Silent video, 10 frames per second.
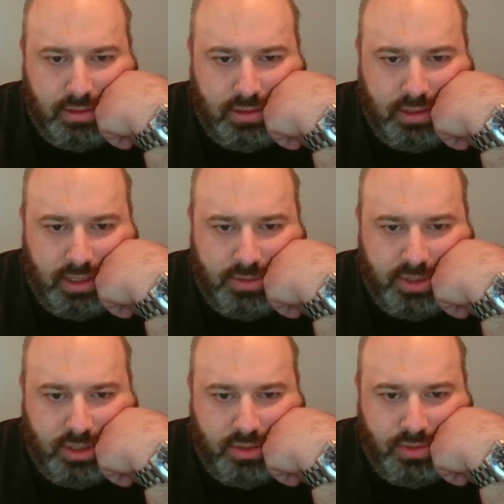Yeah, I'm
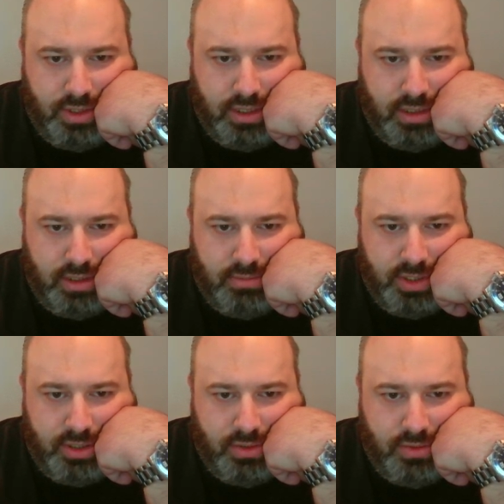just losing
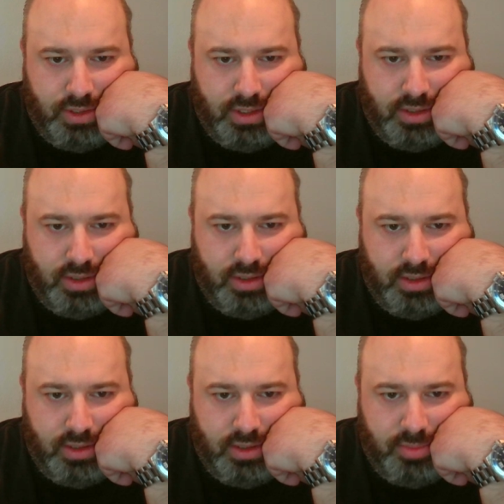
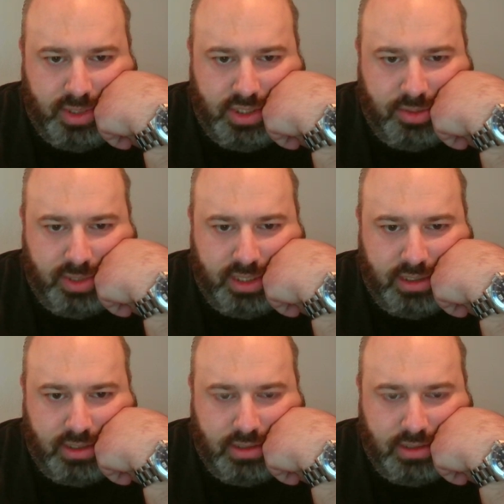the bishop here.